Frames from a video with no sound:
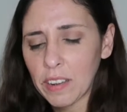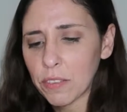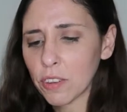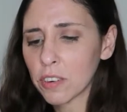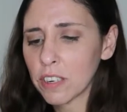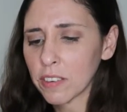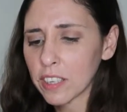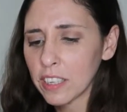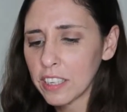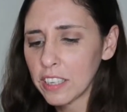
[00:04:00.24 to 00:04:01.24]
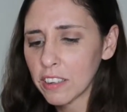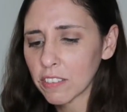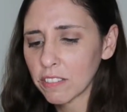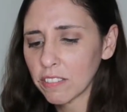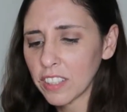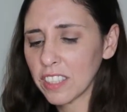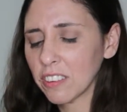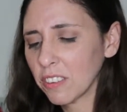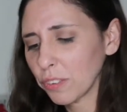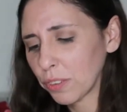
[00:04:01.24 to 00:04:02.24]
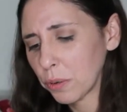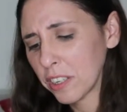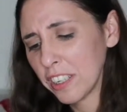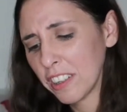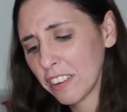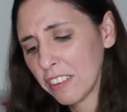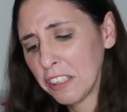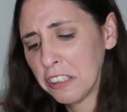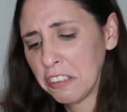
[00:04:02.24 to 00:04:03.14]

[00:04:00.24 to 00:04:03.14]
I'm sorry, I'm not gonna eat it. I don't know if I want to eat it.